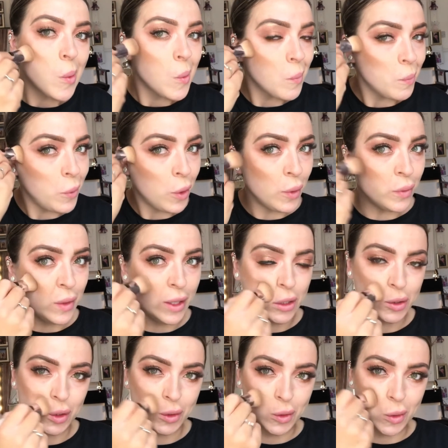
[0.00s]
putting this
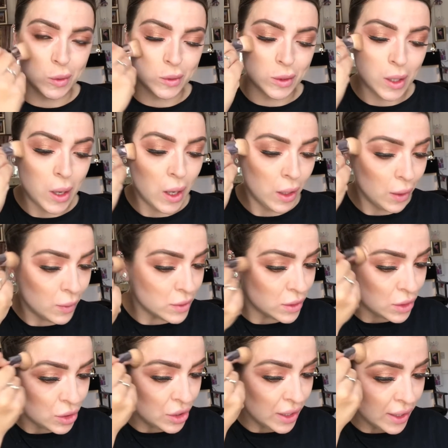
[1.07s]
just under the hollows of the
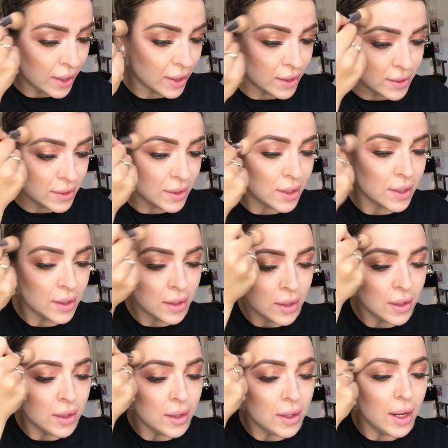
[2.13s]
cheeks
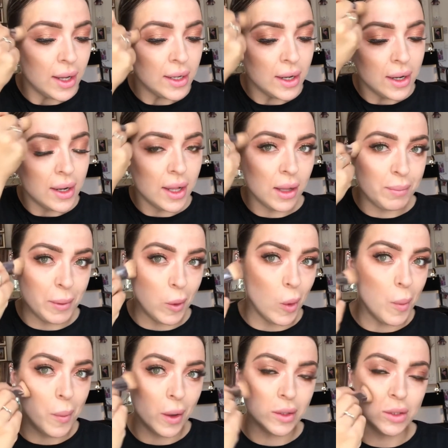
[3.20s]
and a little bit
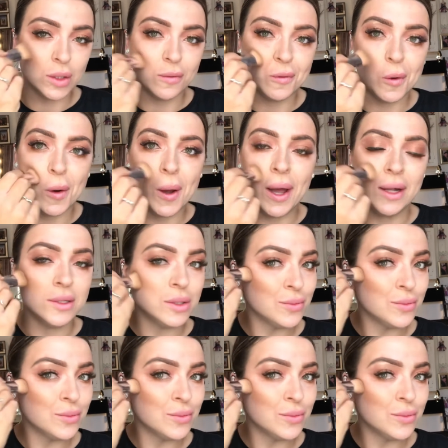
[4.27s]
up onto the forehead.